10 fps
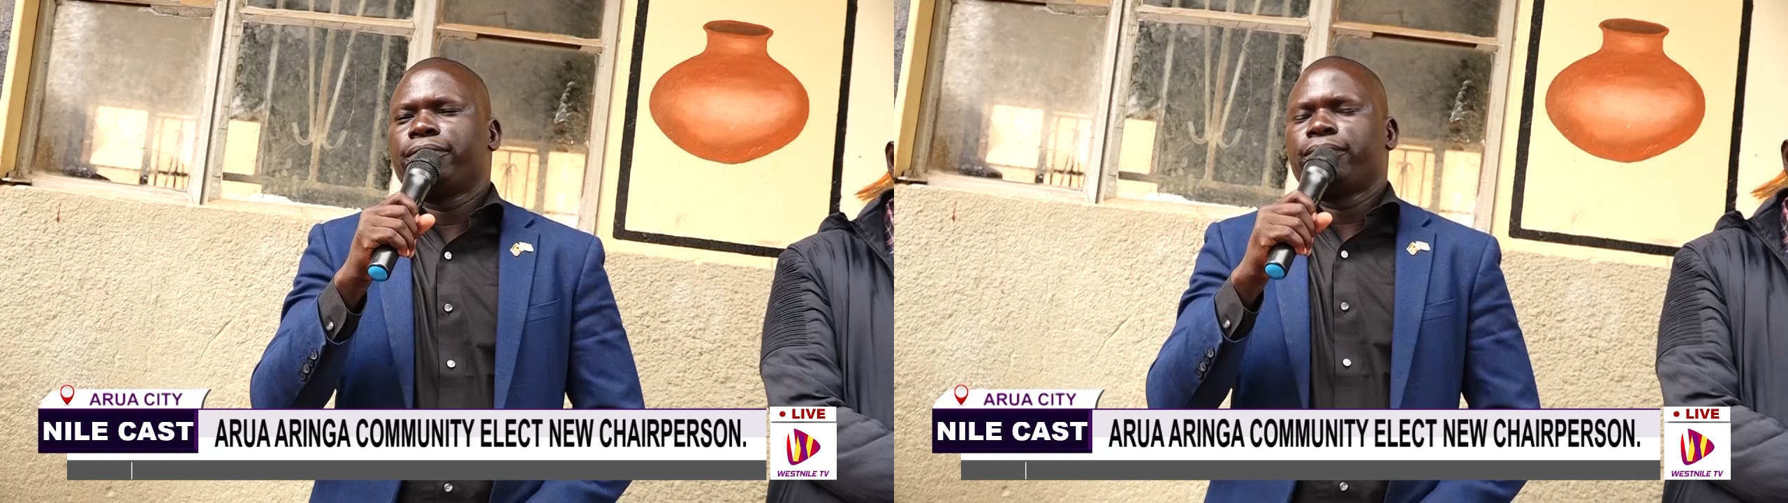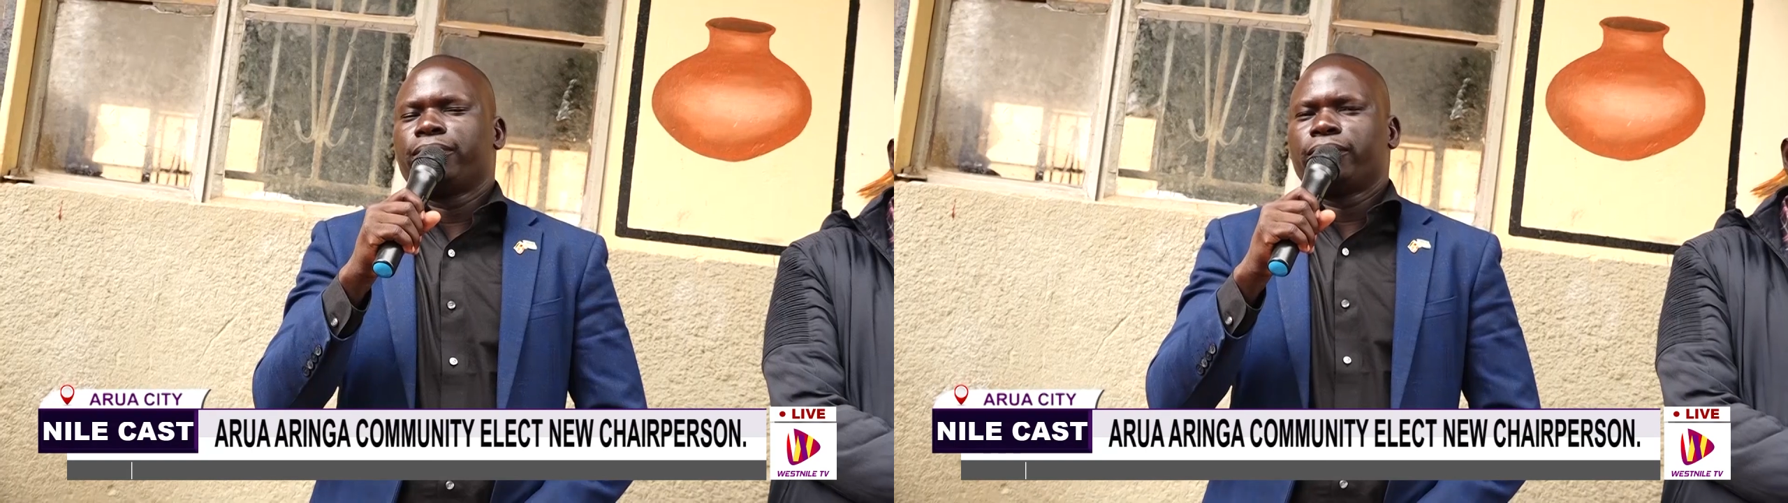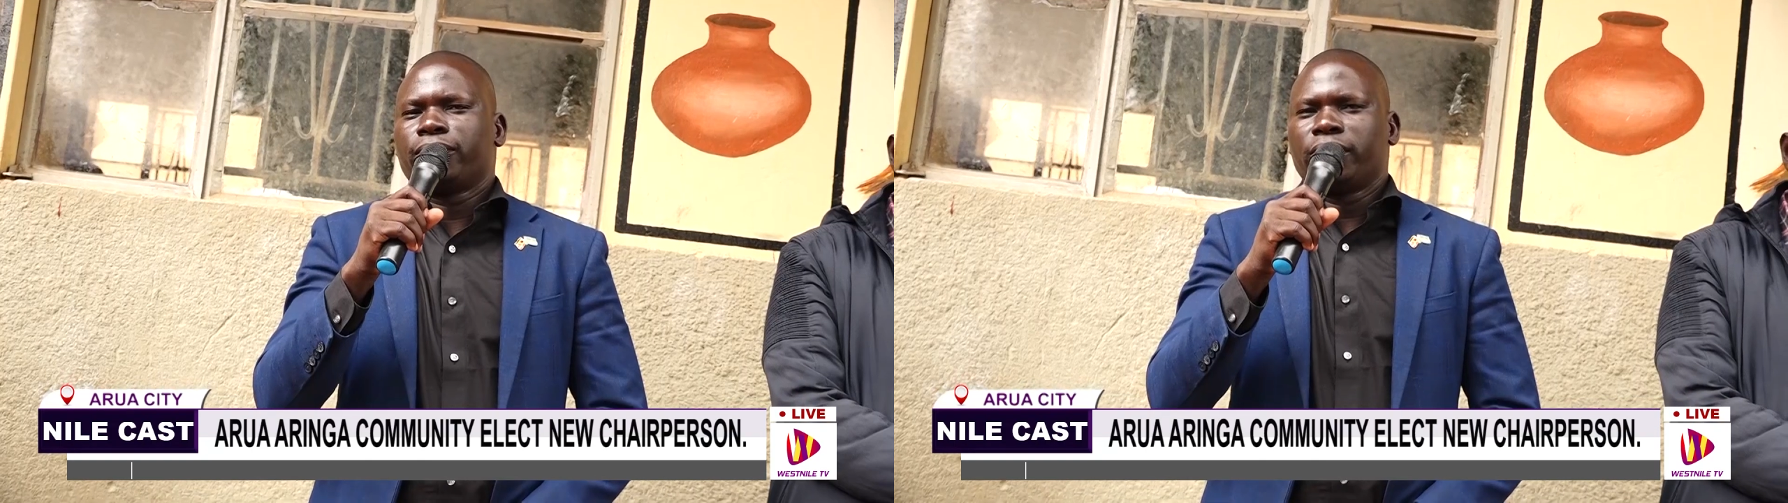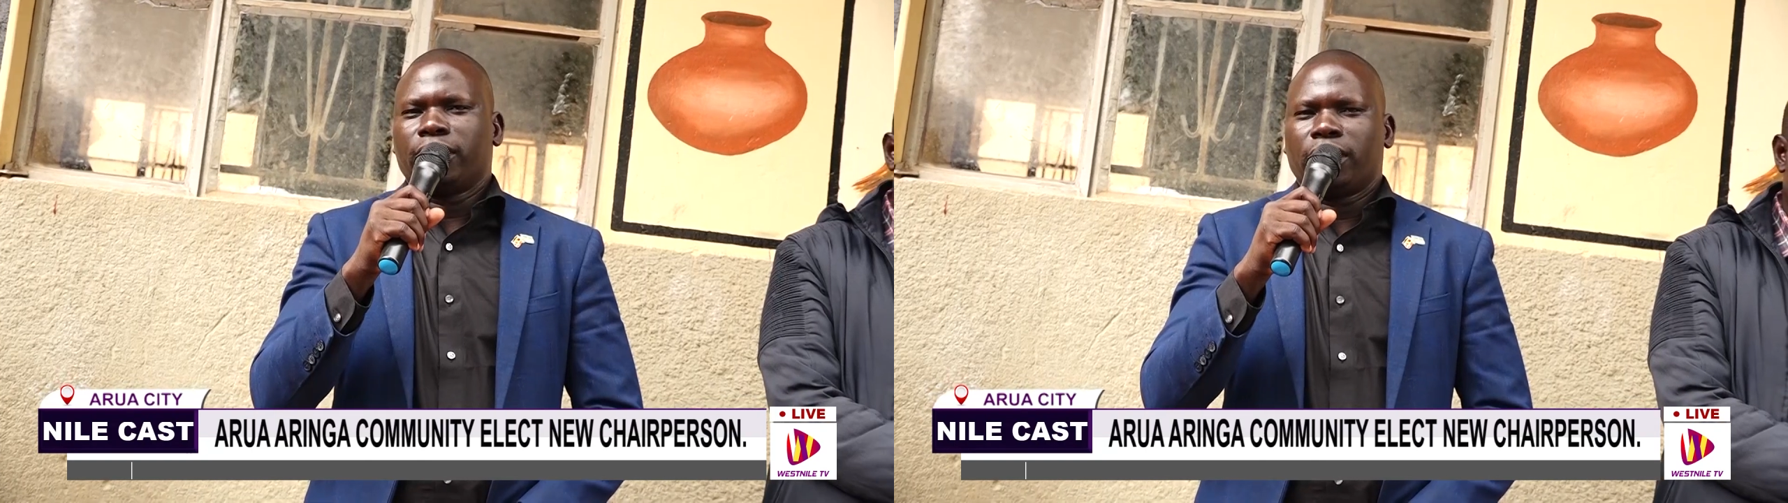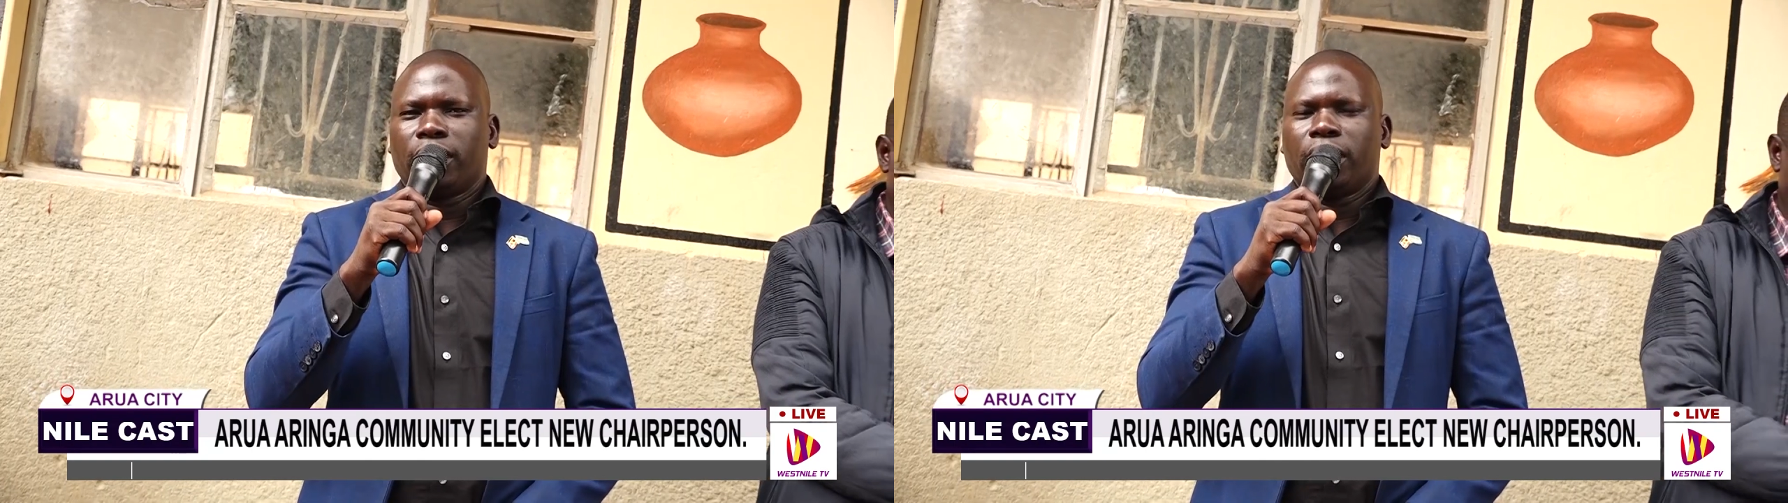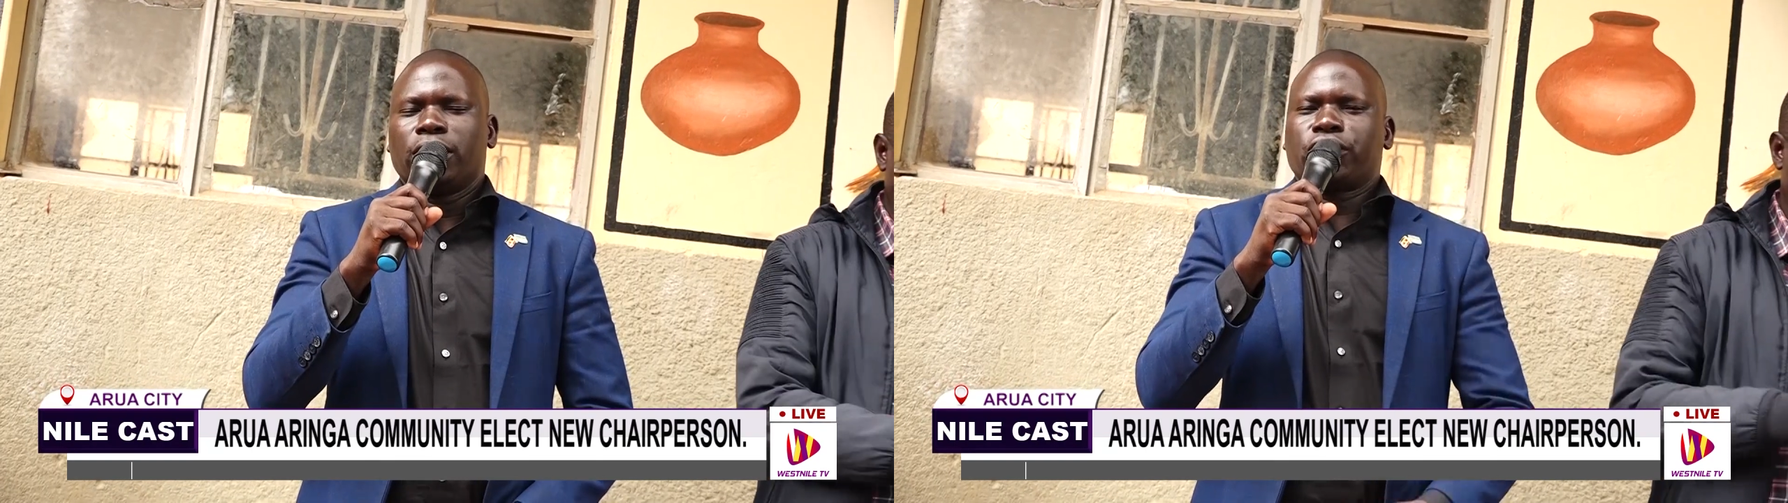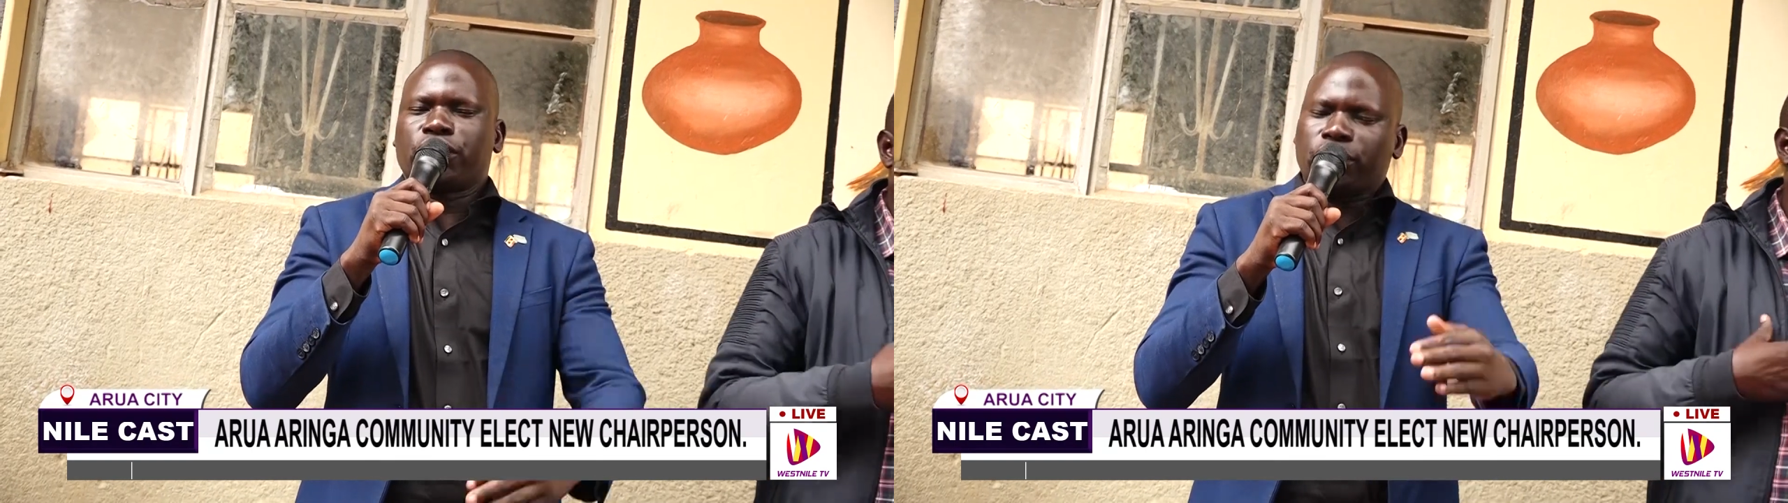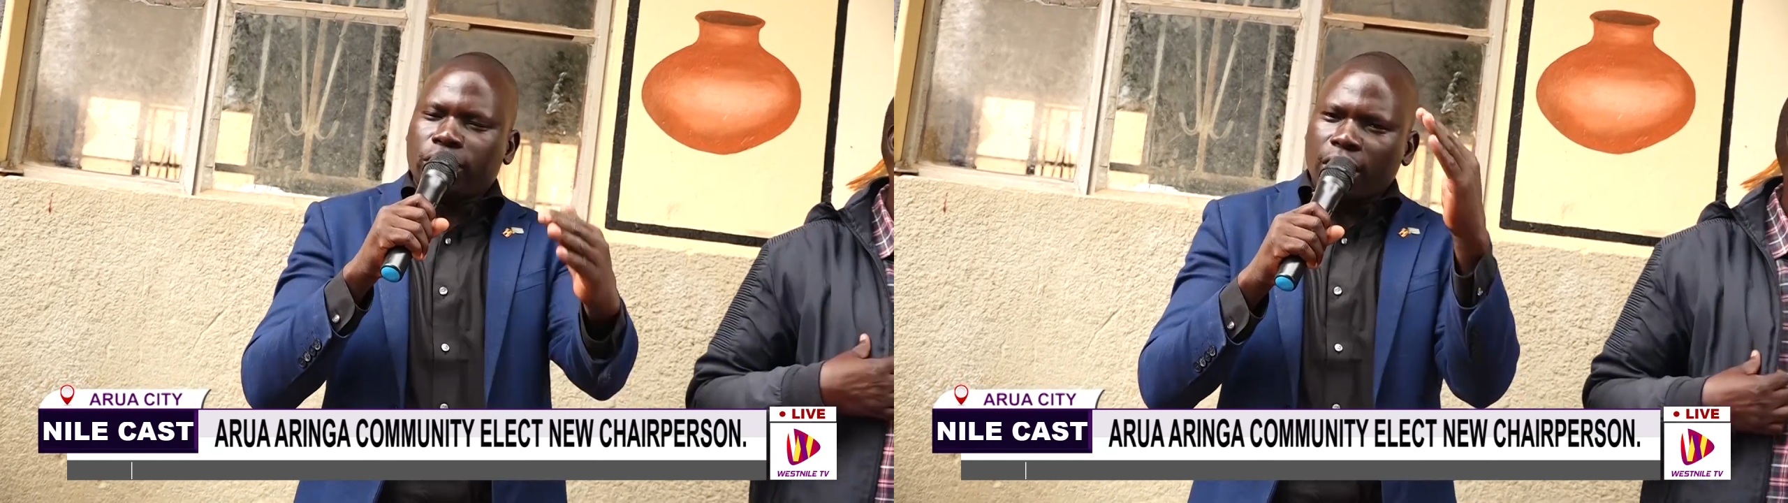Ezamahami Zamil,
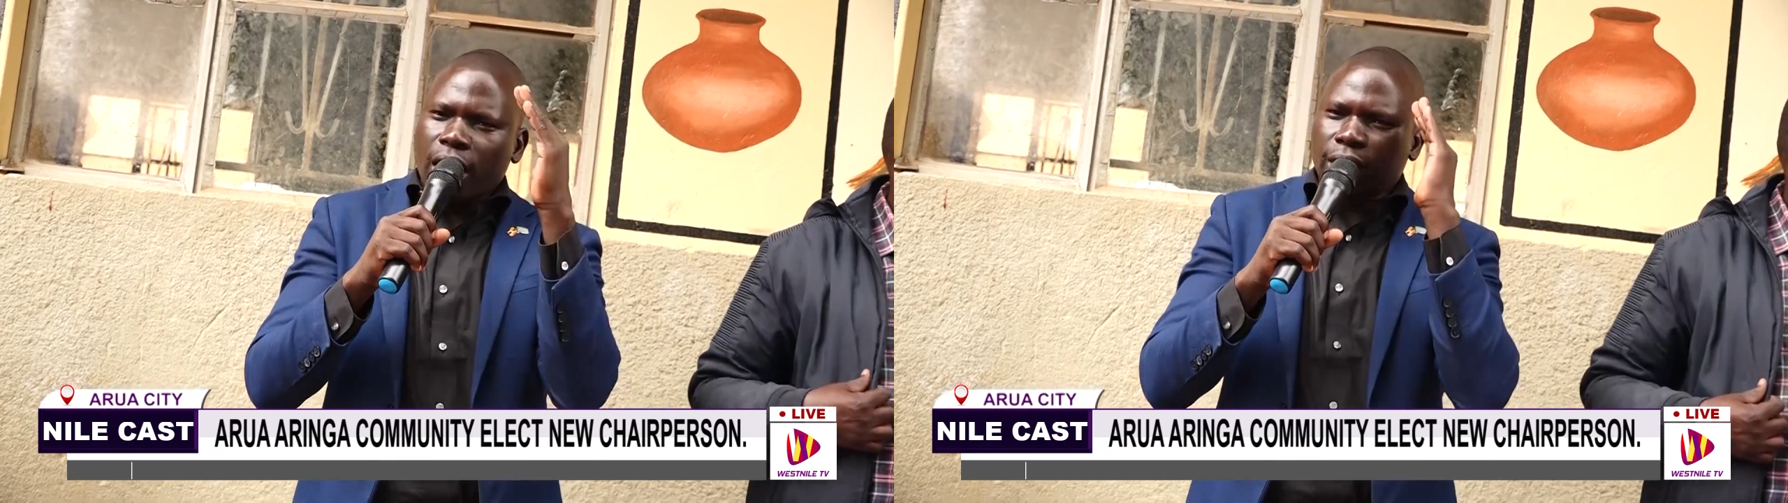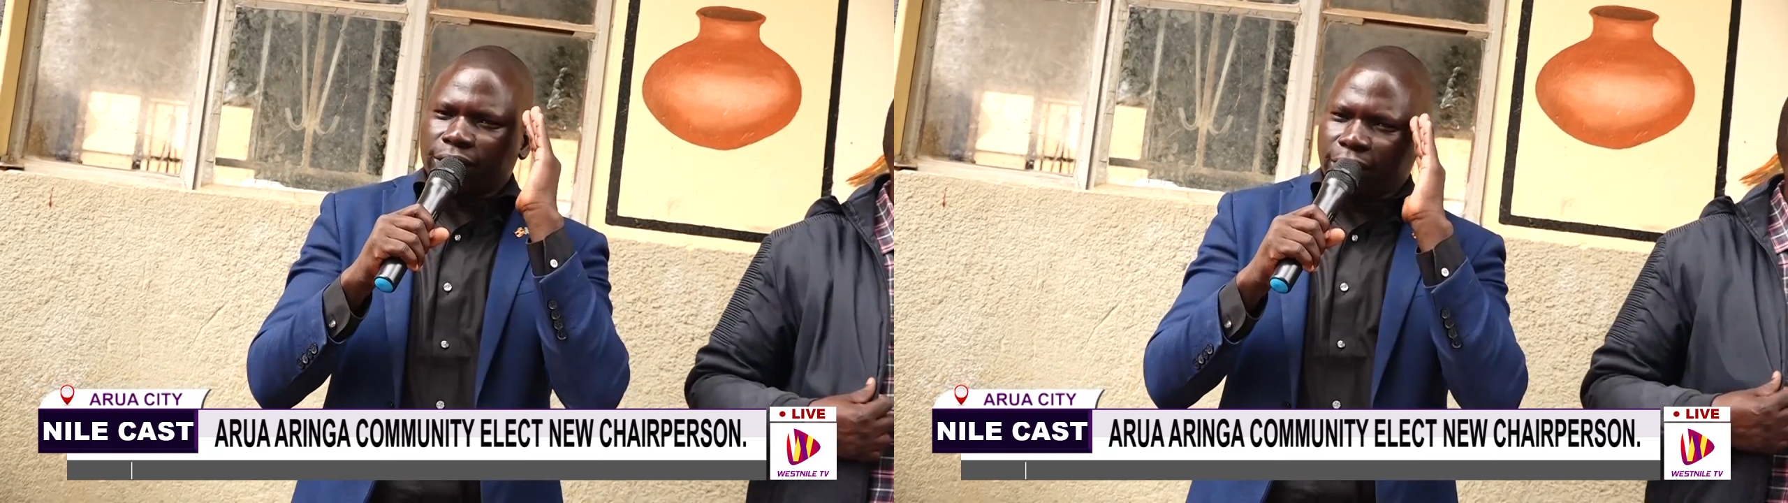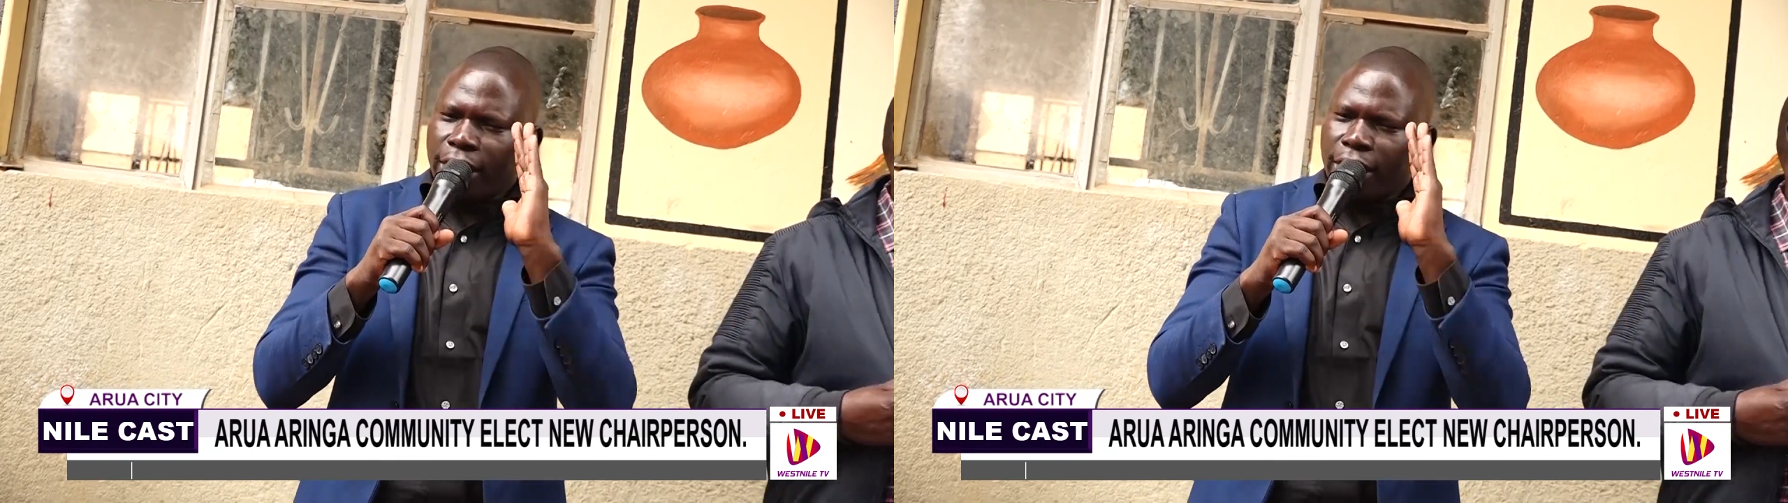who hails on